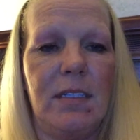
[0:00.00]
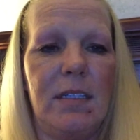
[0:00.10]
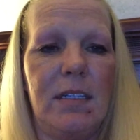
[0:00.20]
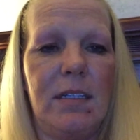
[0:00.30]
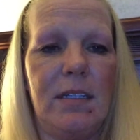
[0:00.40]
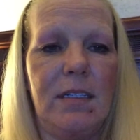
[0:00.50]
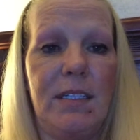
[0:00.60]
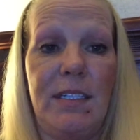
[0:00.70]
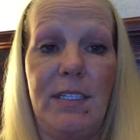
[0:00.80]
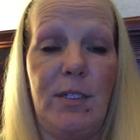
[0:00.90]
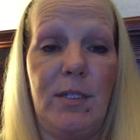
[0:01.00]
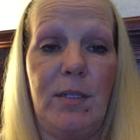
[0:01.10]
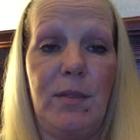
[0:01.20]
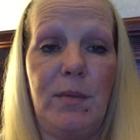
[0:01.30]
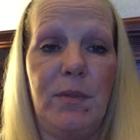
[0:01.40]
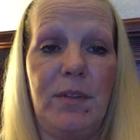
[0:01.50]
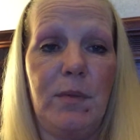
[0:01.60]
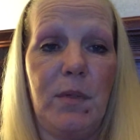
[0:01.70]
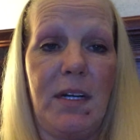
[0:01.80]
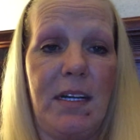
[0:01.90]
Uh, dinner with the
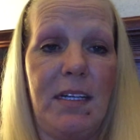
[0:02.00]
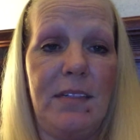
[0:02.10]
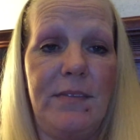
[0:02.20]
wife?